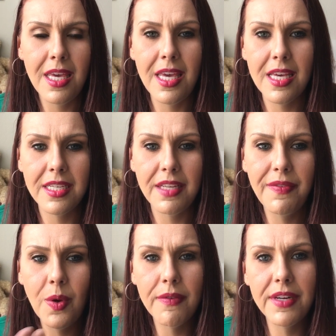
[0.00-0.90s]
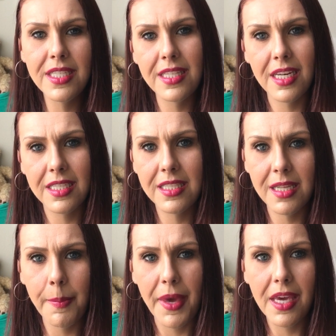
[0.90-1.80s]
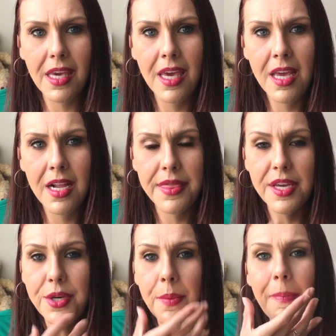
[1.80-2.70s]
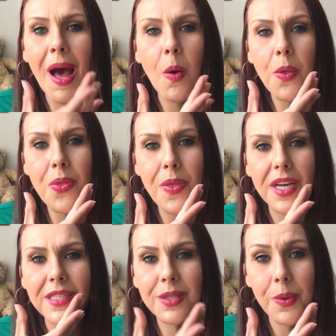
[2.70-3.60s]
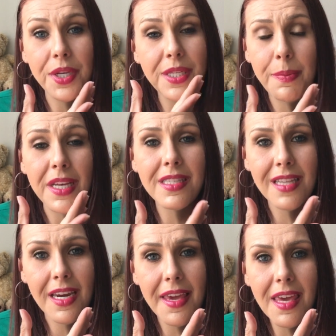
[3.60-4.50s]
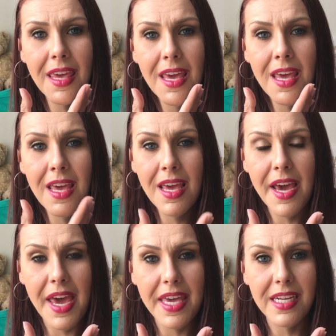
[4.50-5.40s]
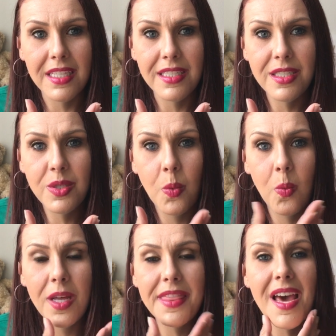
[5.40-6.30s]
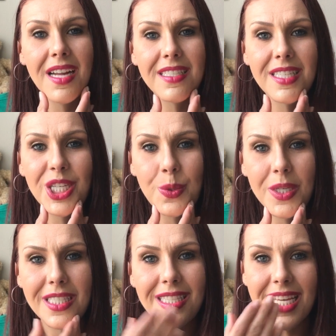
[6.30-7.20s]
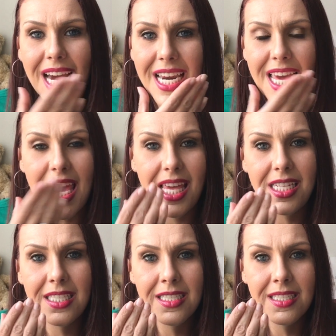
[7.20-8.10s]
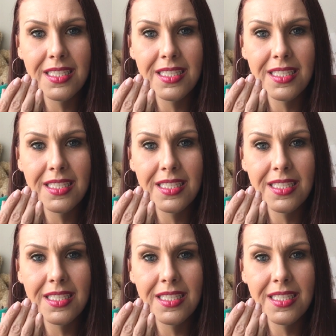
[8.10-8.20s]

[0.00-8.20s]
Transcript: and if you have an acidic stomach, then your mouth is going to be acidic. And what that did was that ate